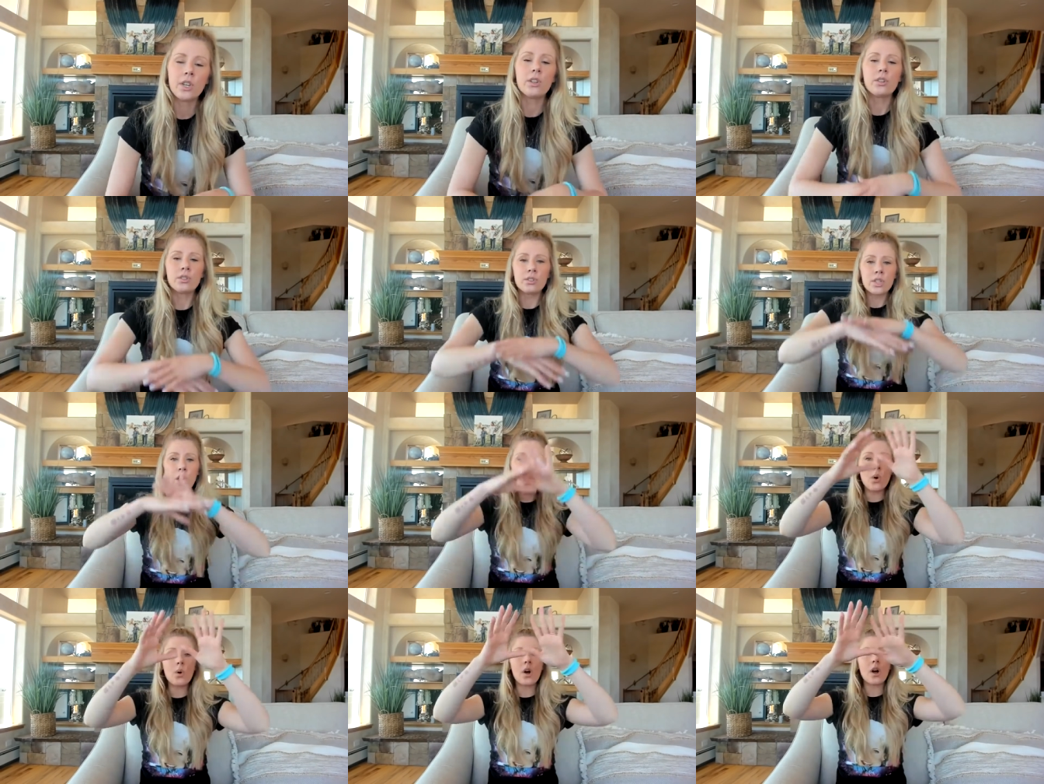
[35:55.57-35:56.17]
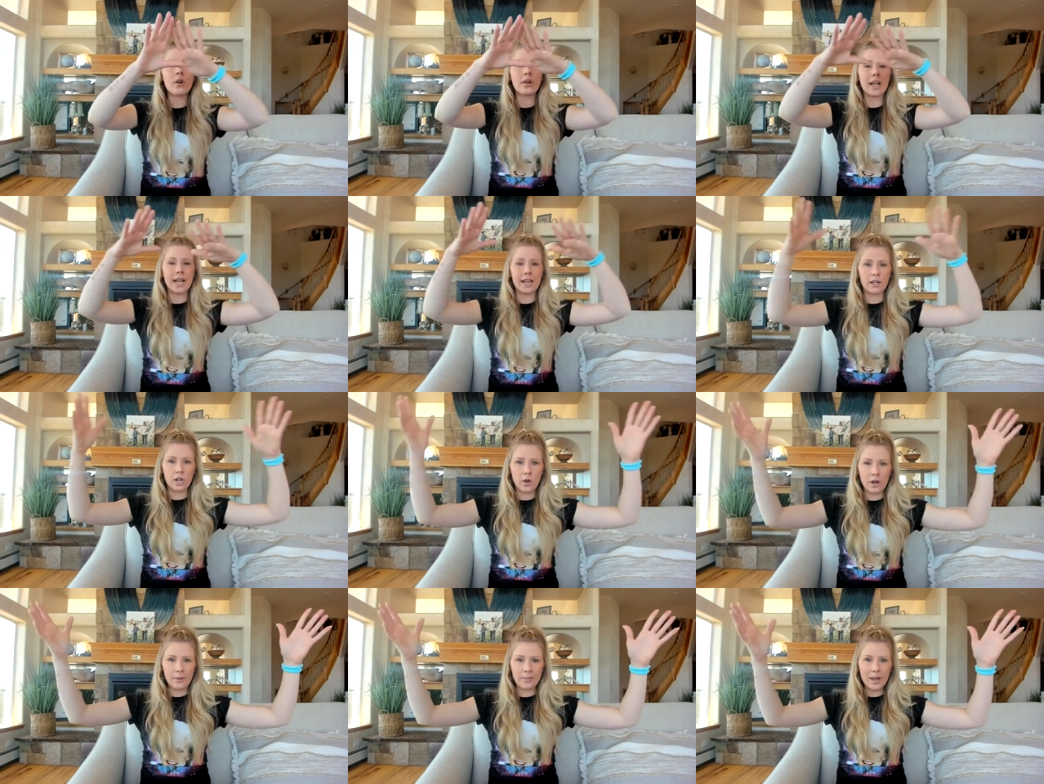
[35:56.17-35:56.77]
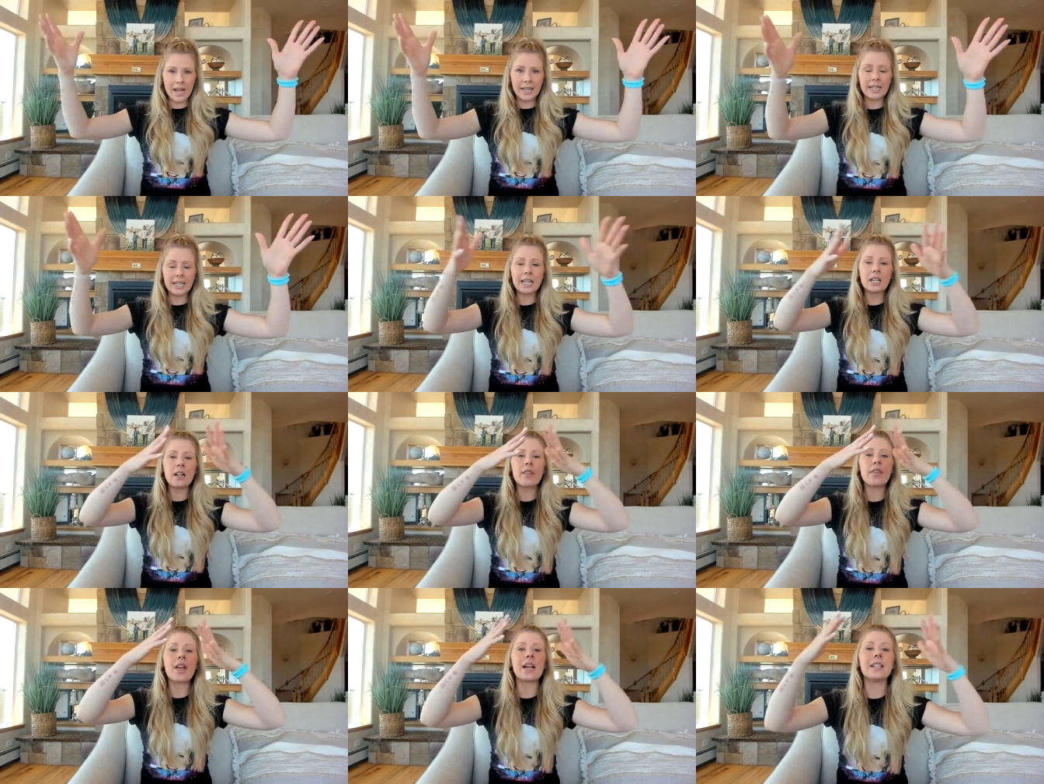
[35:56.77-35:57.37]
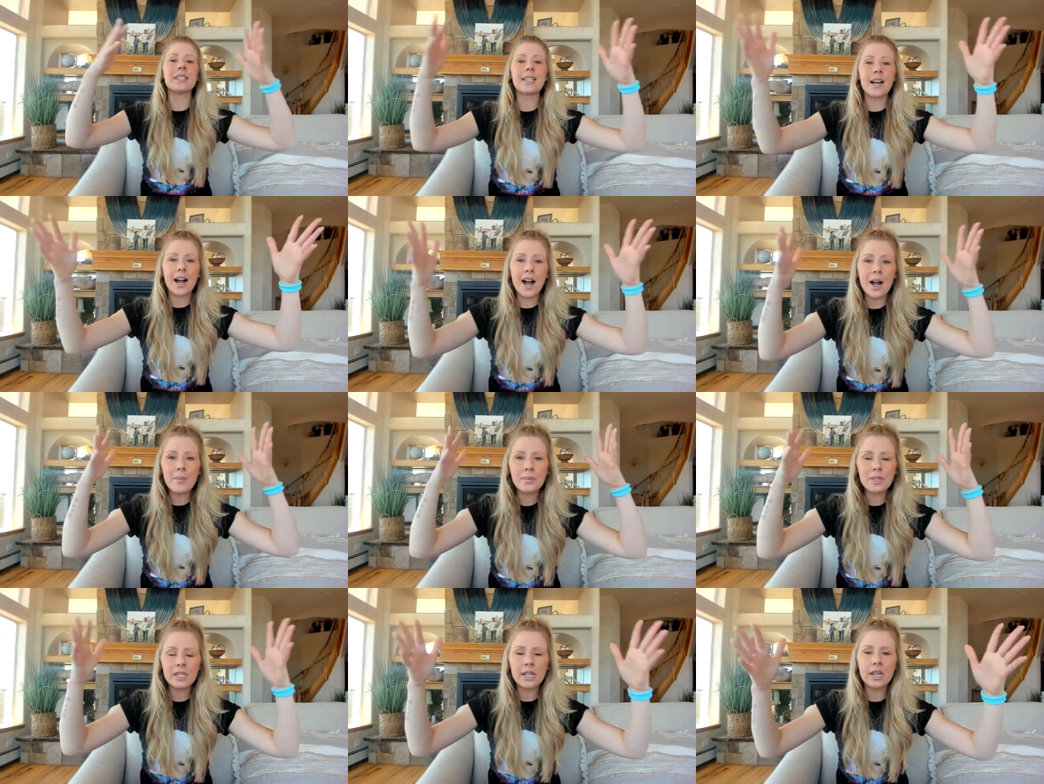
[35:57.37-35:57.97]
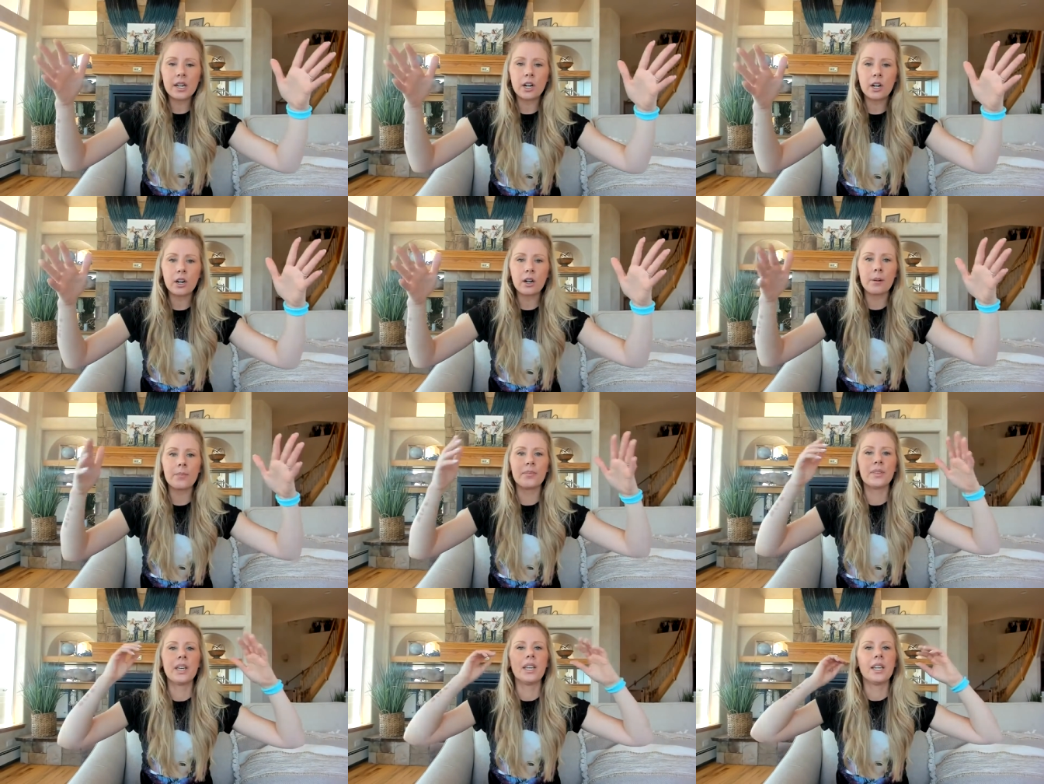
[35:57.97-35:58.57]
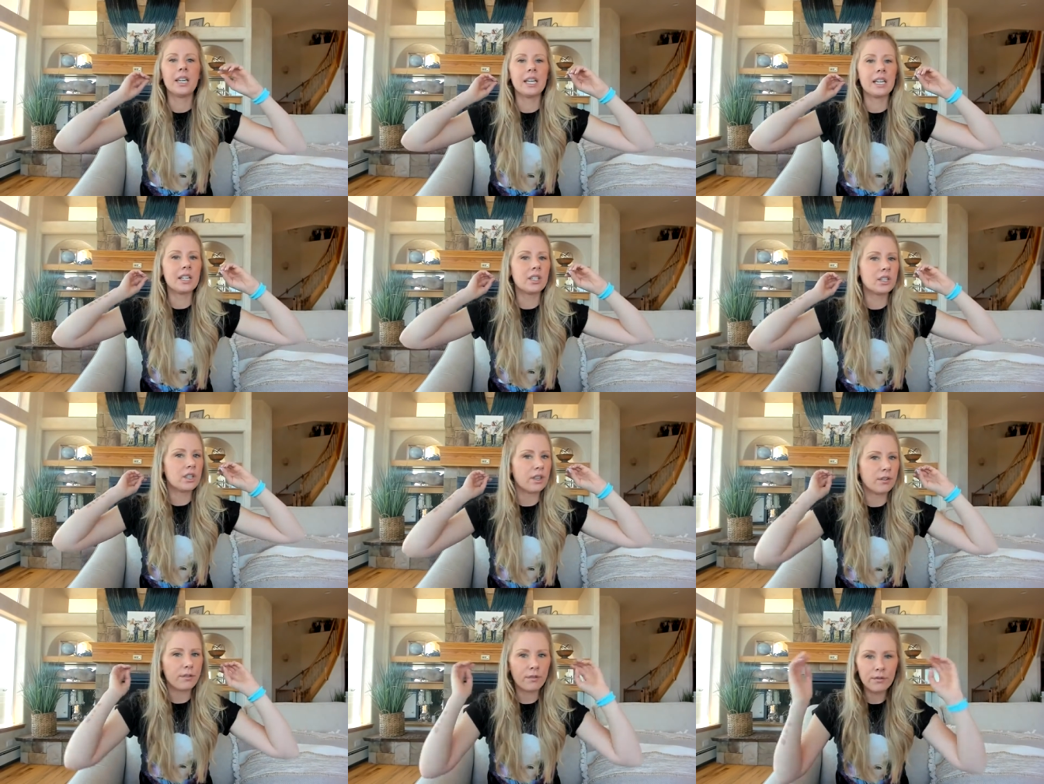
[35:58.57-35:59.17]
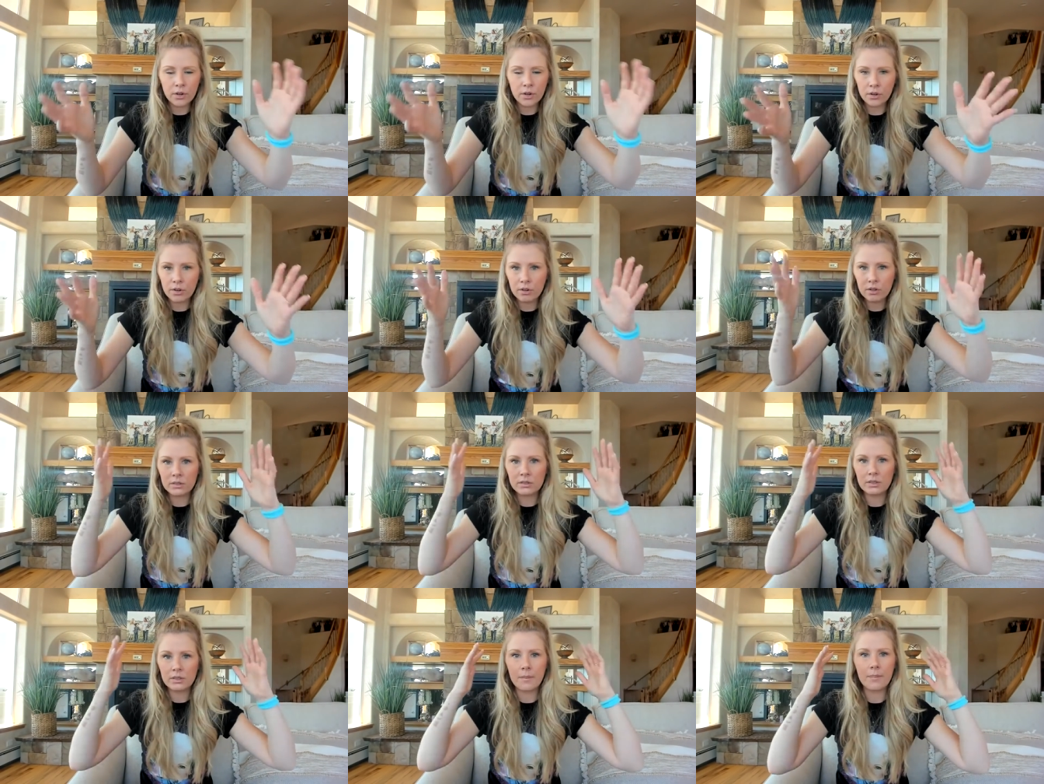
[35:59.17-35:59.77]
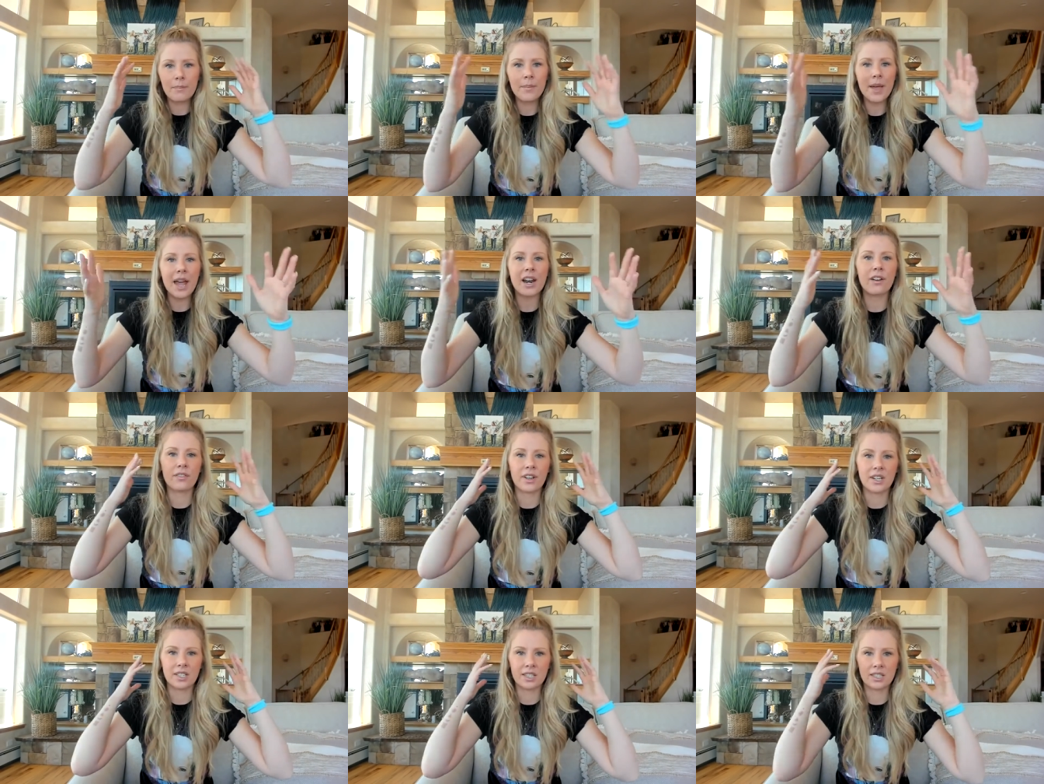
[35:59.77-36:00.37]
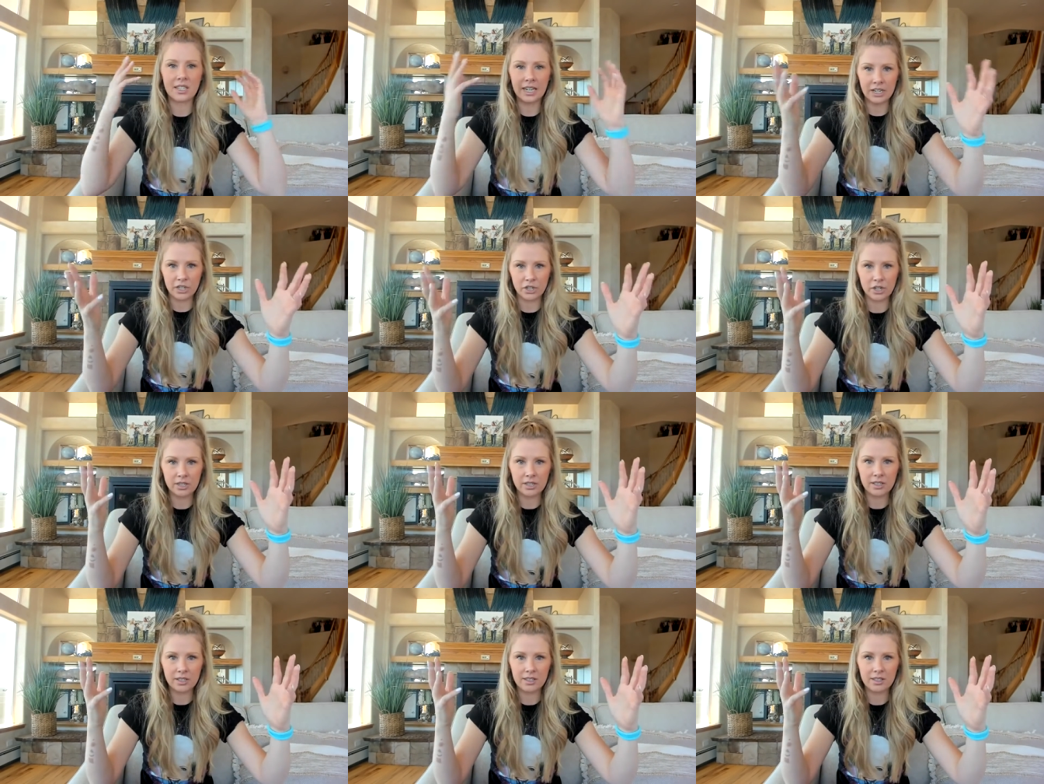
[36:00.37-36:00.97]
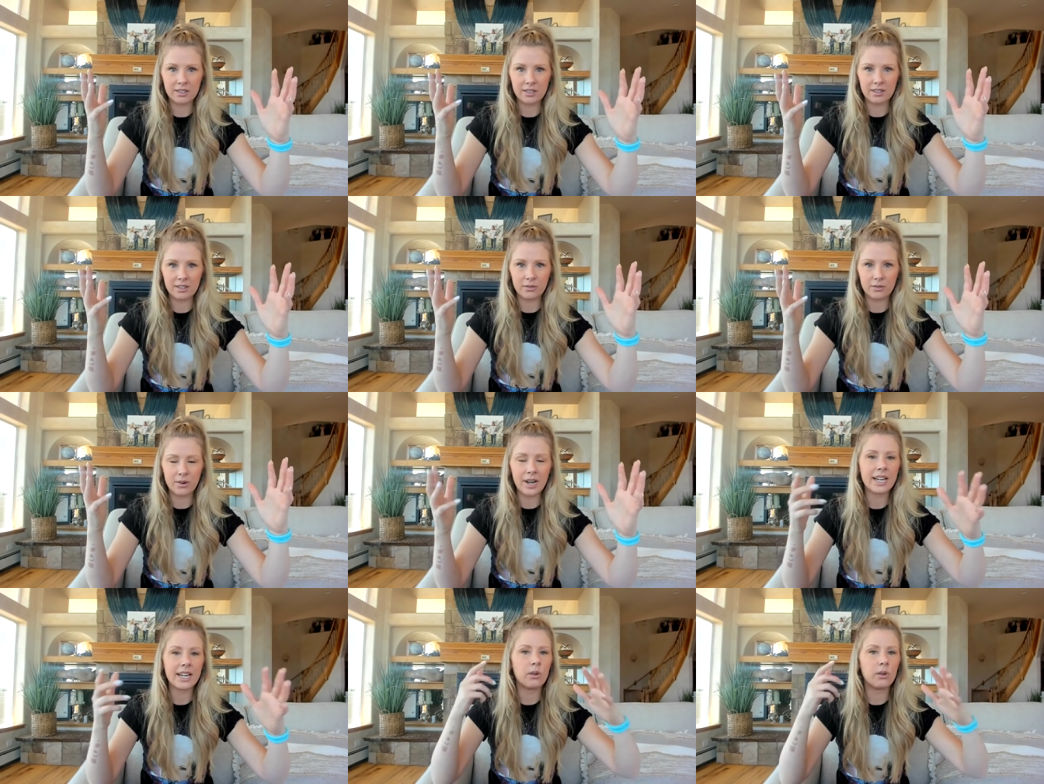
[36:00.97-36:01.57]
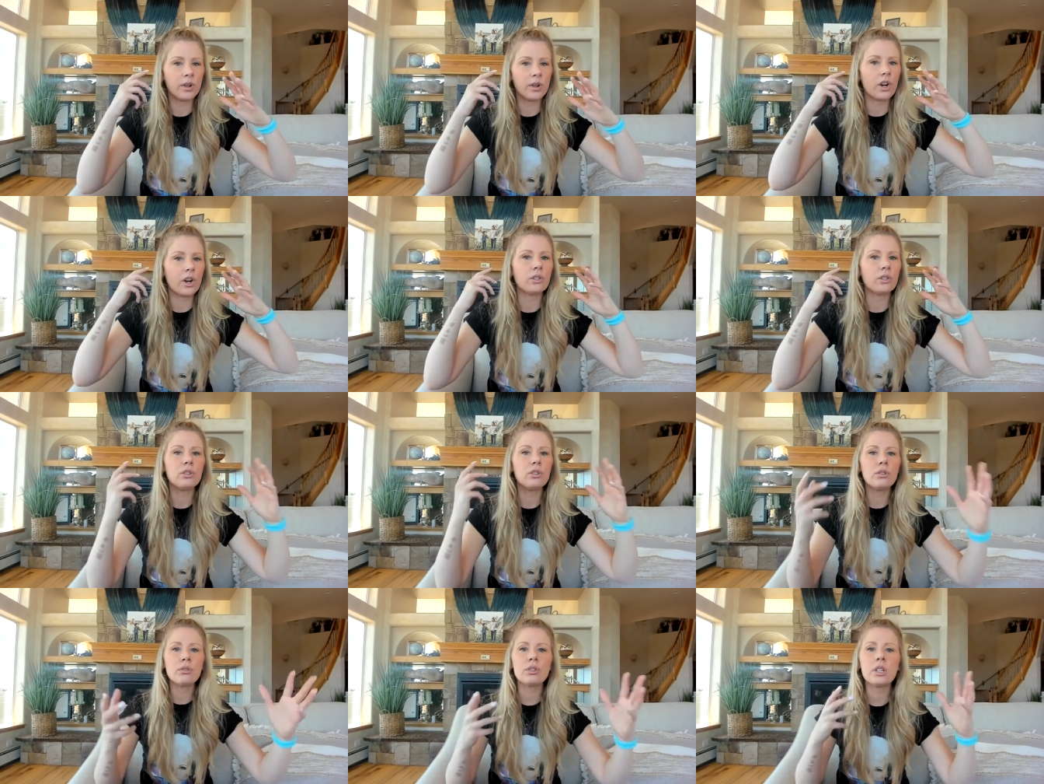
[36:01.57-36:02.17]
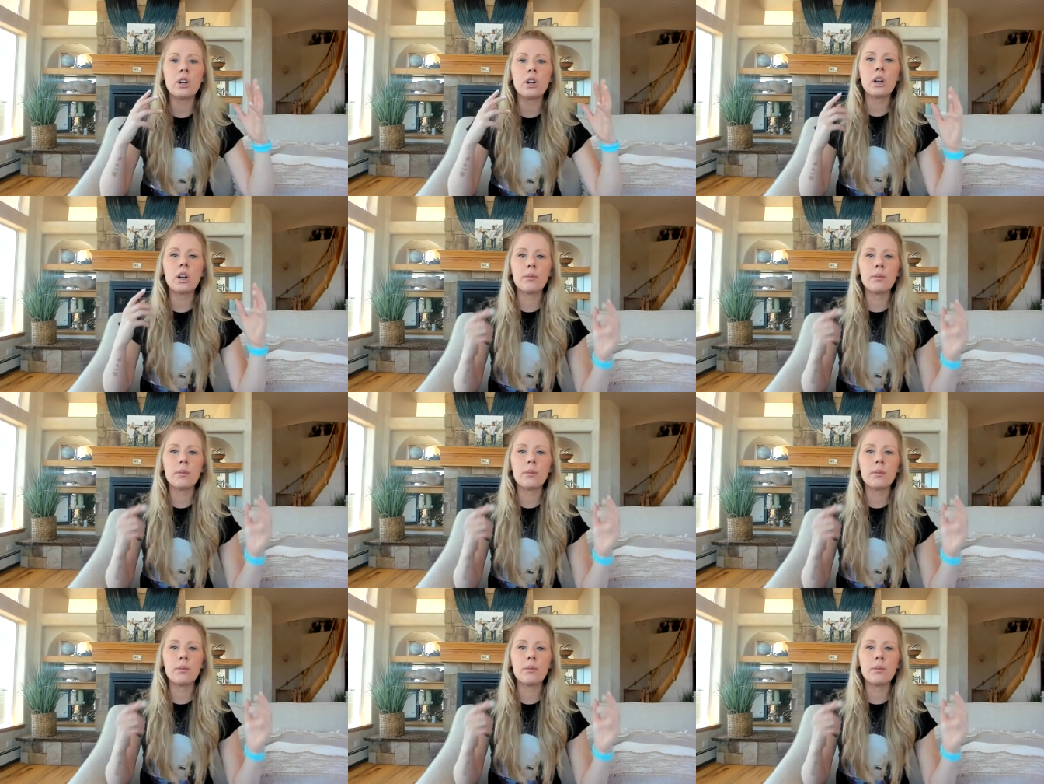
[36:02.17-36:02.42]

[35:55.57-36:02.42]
So, okay, going back in, that top tier is the full manifestations, right? We are using our